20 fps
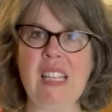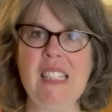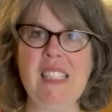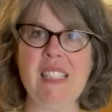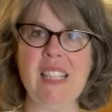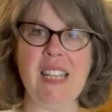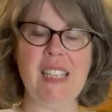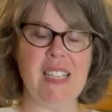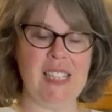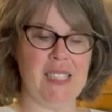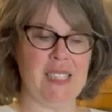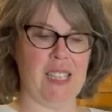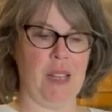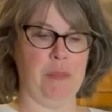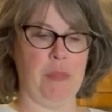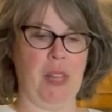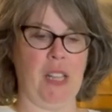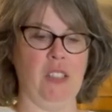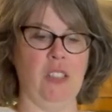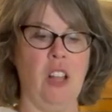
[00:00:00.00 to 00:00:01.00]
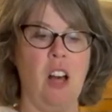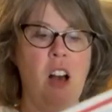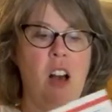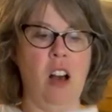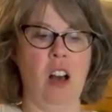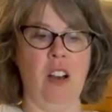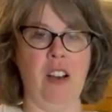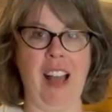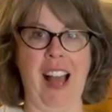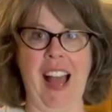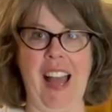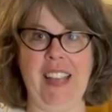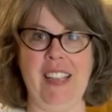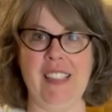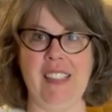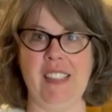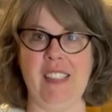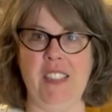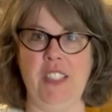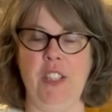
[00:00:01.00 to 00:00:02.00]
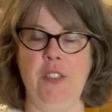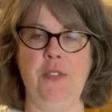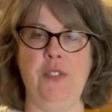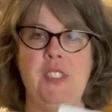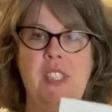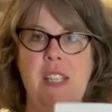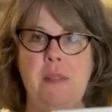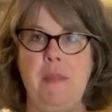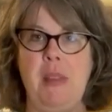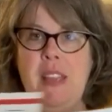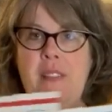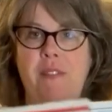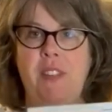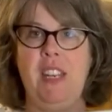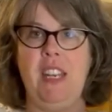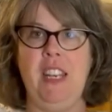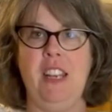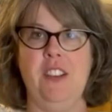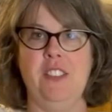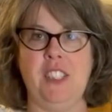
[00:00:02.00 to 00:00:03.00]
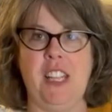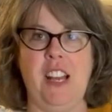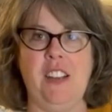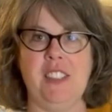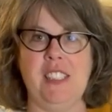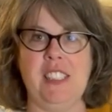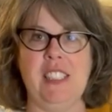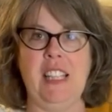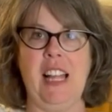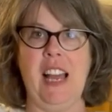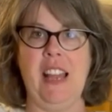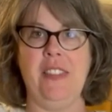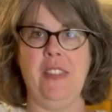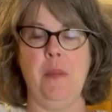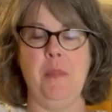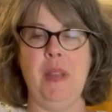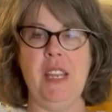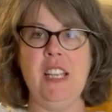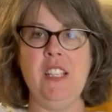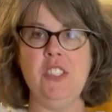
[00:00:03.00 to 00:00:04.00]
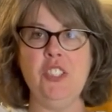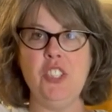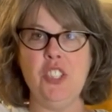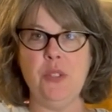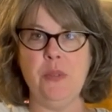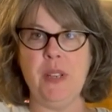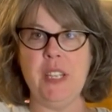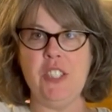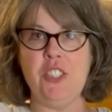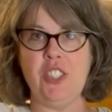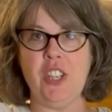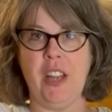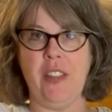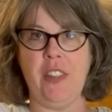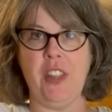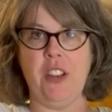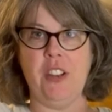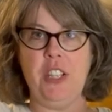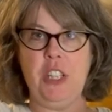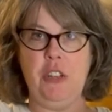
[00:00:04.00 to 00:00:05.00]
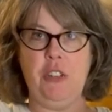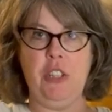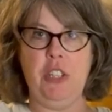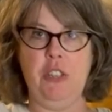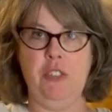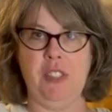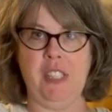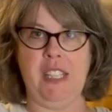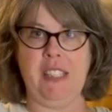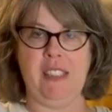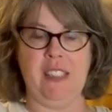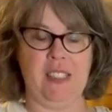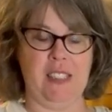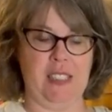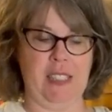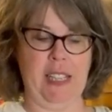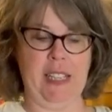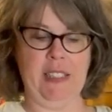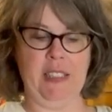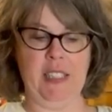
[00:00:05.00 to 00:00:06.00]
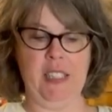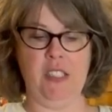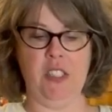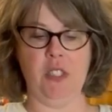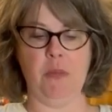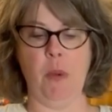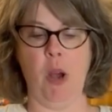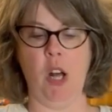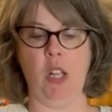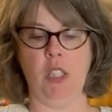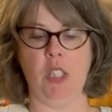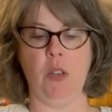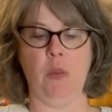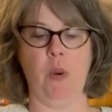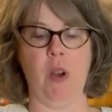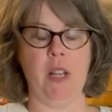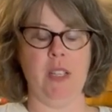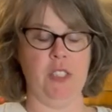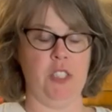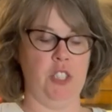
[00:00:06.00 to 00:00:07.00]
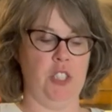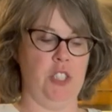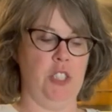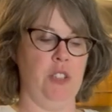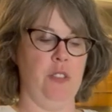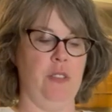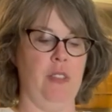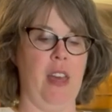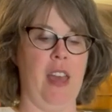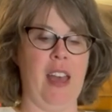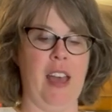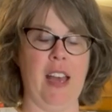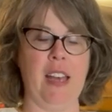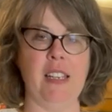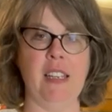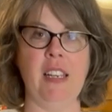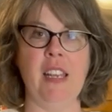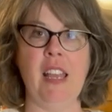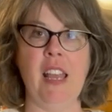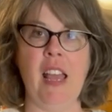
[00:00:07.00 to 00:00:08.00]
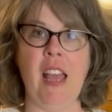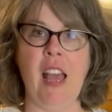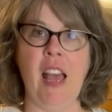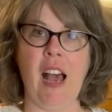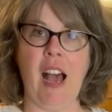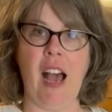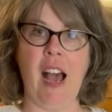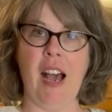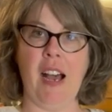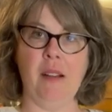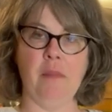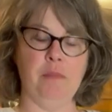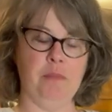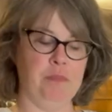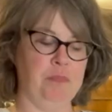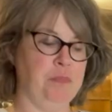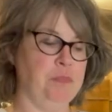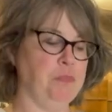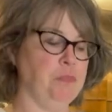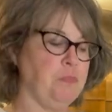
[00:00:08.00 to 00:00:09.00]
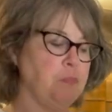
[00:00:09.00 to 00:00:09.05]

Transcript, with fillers: sending something long, I can, you've seen me in videos, I'll slide them into each other. You can use like the slightly smaller one to do that. Um,